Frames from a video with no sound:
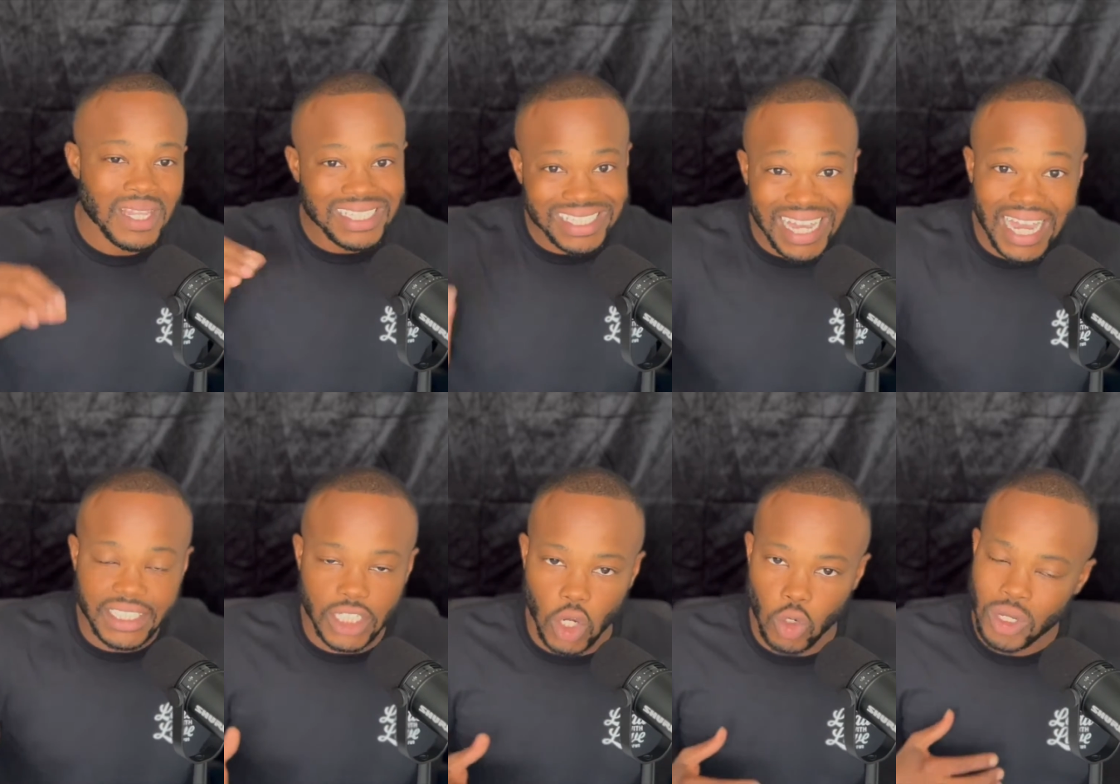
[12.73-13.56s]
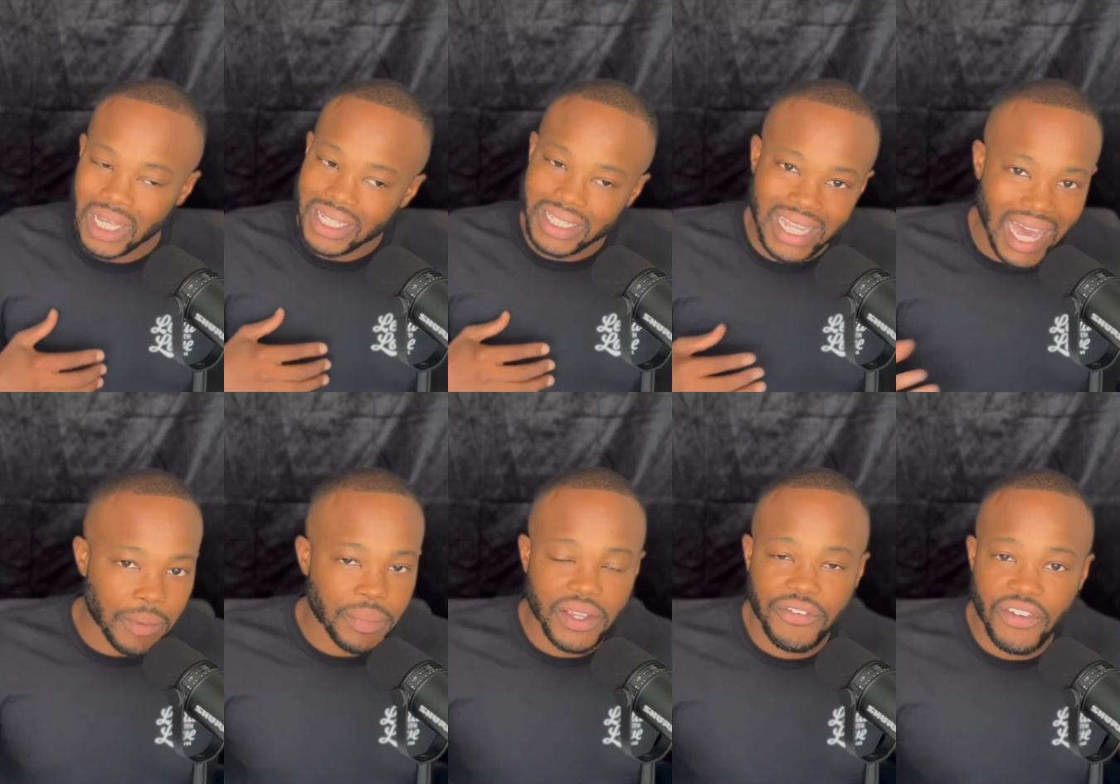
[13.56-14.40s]
Side note, not a
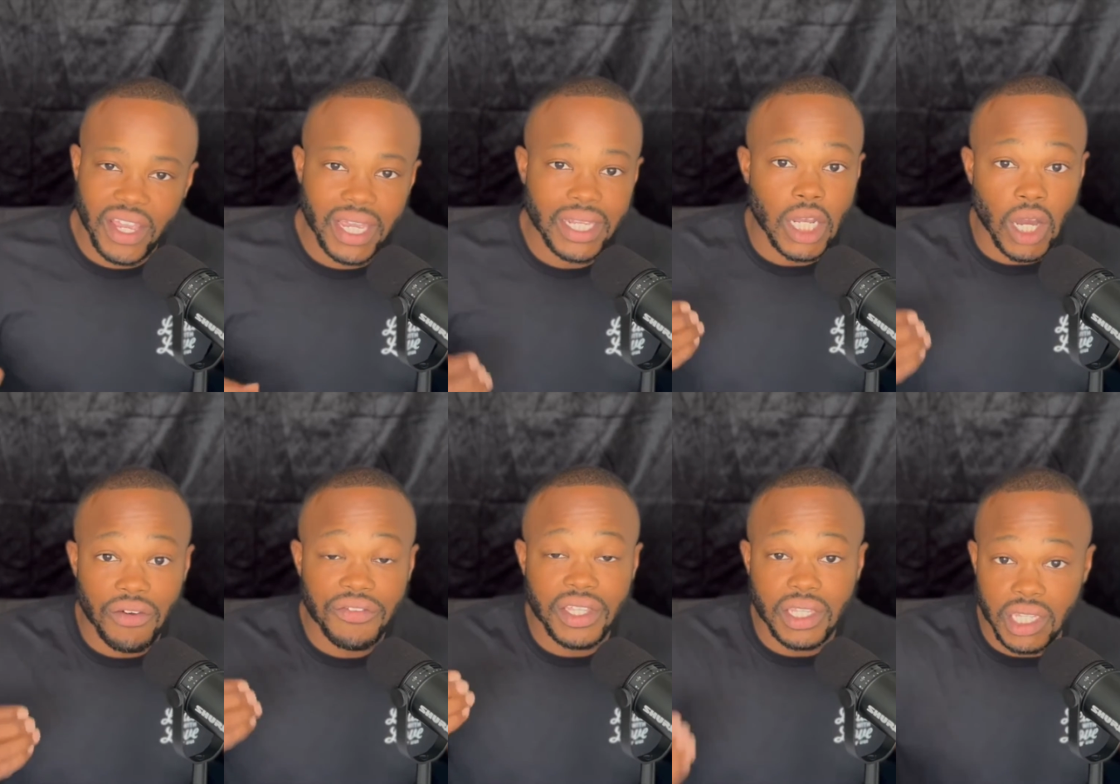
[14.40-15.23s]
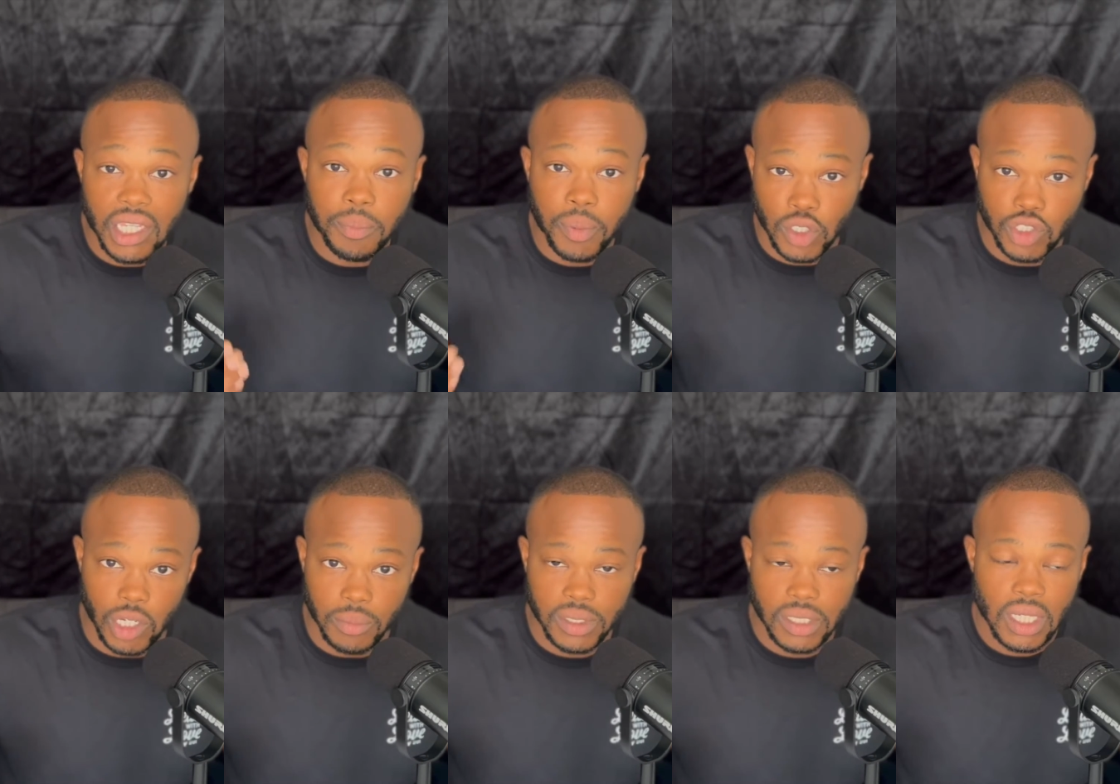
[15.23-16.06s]
big fan of the knee
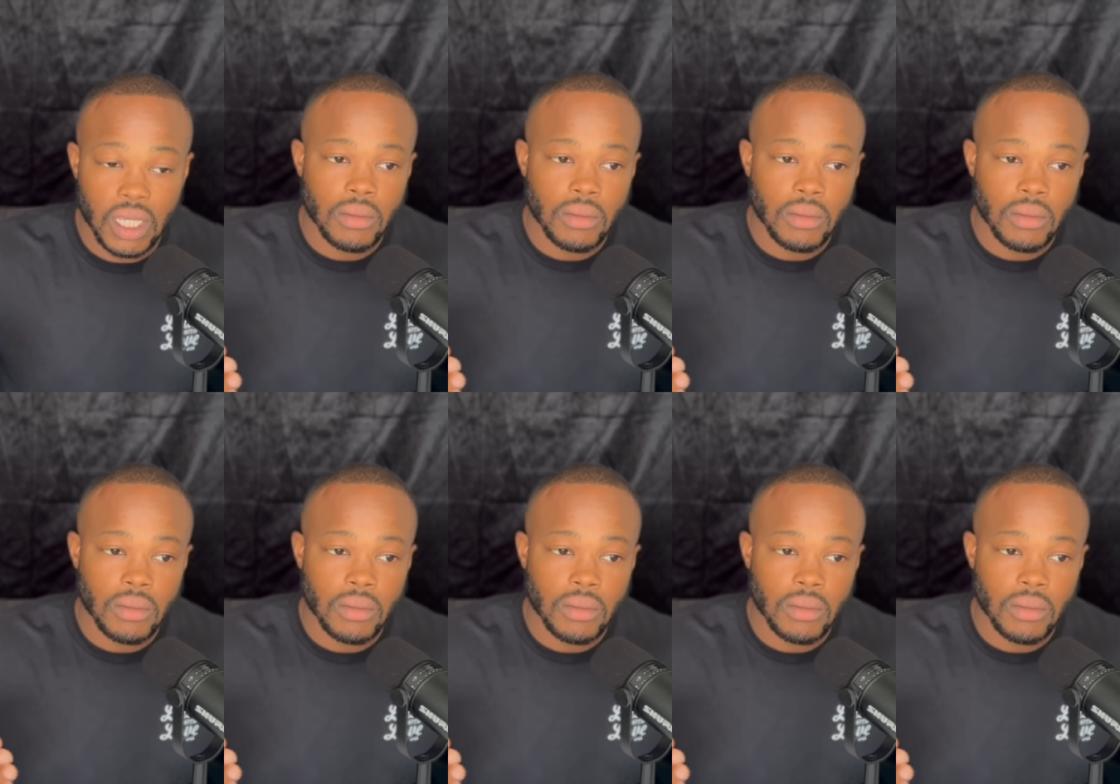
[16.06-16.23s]
push-ups.